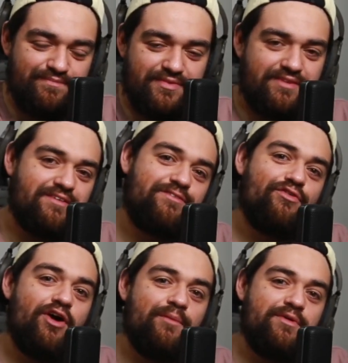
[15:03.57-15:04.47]
This is
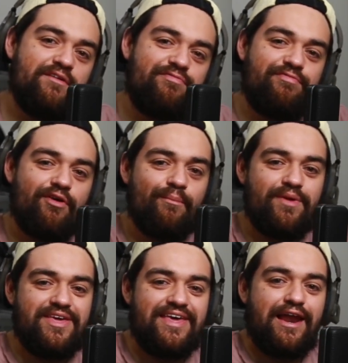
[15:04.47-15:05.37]
Simon from
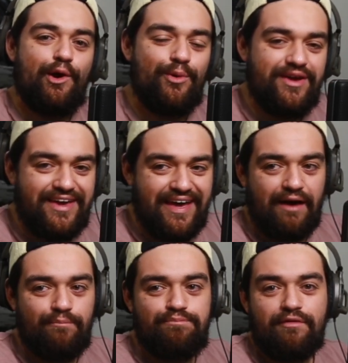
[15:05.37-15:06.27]
Yellow
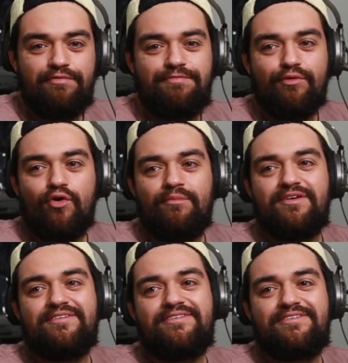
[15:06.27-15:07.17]
Cap
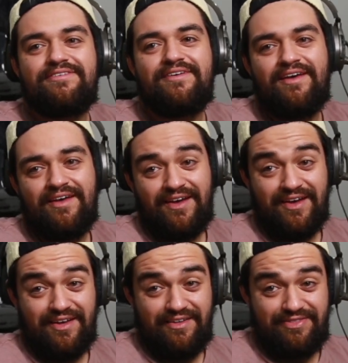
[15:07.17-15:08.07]
Performance,
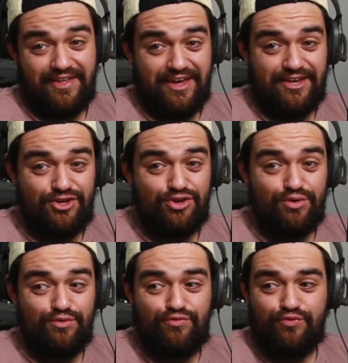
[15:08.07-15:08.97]
Thank
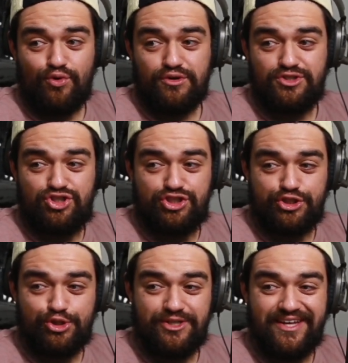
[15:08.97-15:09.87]
you for
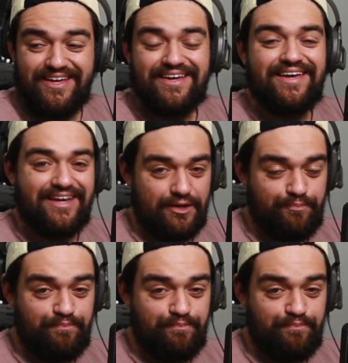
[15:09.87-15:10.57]
tuning in.